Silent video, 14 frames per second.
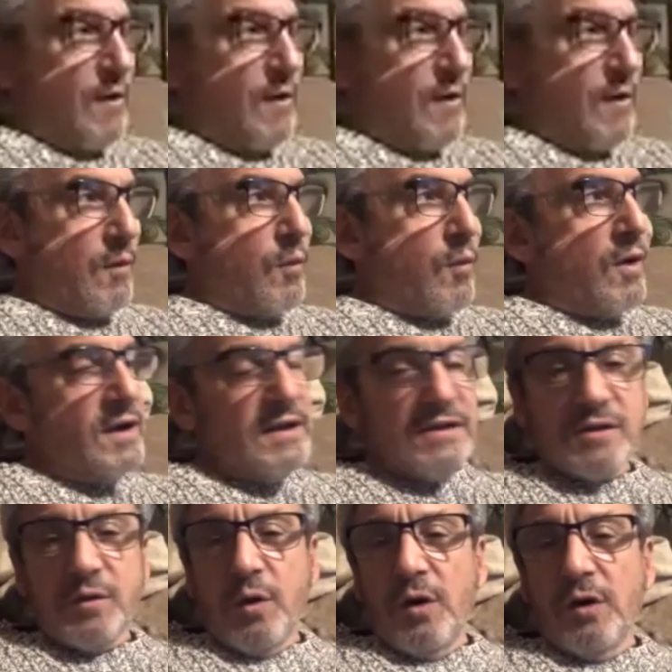one is
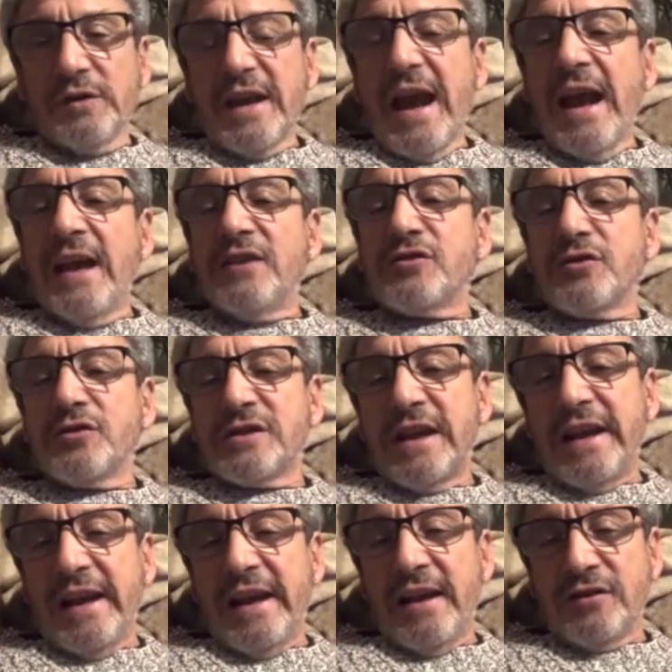called Angels and
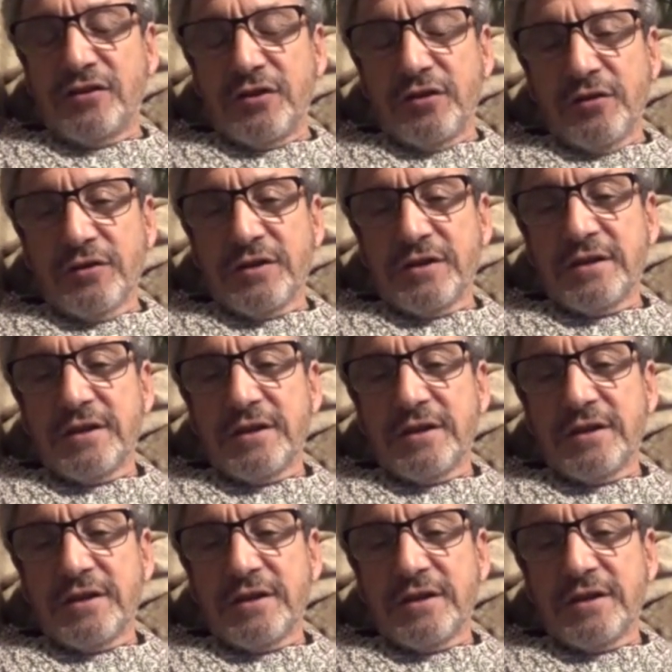Answers.